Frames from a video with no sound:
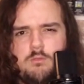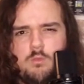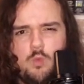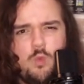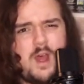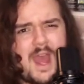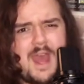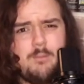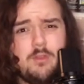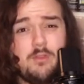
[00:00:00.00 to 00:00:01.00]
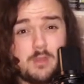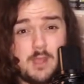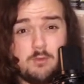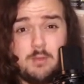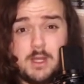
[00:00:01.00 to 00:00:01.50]
what happens to
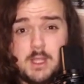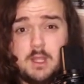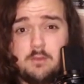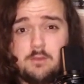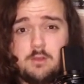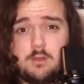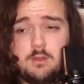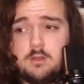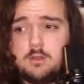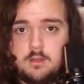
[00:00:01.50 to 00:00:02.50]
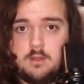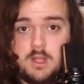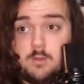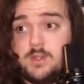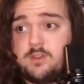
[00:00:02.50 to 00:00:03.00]
everybody else?
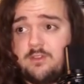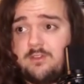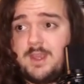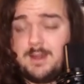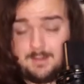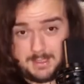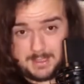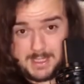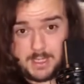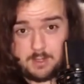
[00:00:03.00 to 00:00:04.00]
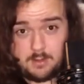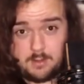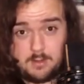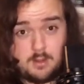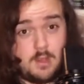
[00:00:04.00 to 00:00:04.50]
Like we just said, Link
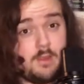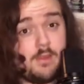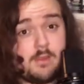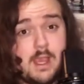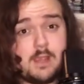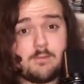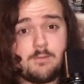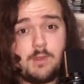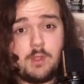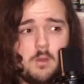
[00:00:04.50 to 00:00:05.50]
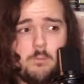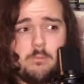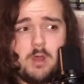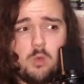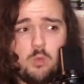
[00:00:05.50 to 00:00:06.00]
is safe.
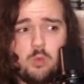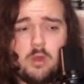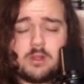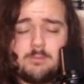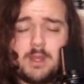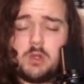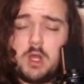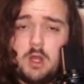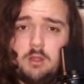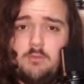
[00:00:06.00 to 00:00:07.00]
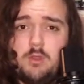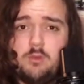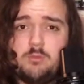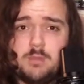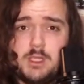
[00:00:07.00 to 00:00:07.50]
But what about all of
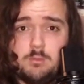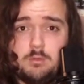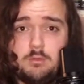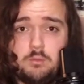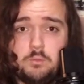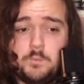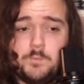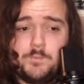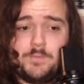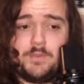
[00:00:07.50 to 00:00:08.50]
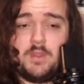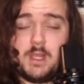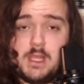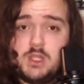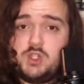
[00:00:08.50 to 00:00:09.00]
those people that
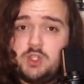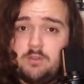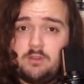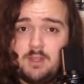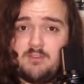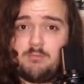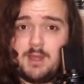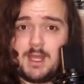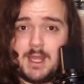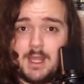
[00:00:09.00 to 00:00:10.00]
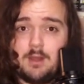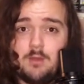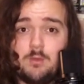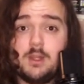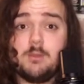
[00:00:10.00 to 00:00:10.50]
he just left behind
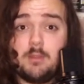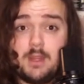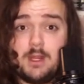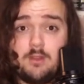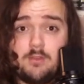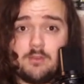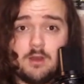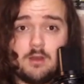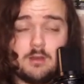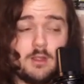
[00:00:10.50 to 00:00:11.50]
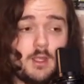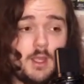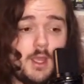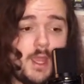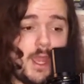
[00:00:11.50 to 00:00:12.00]
when he played his song
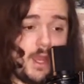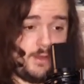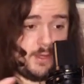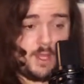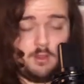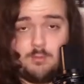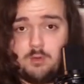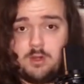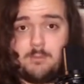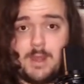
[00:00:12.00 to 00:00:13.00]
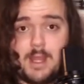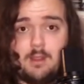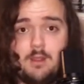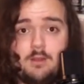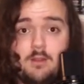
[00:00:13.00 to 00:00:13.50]
and teleported
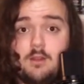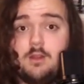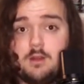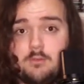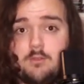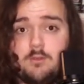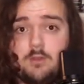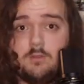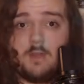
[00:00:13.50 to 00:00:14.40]
back to the dawn of the first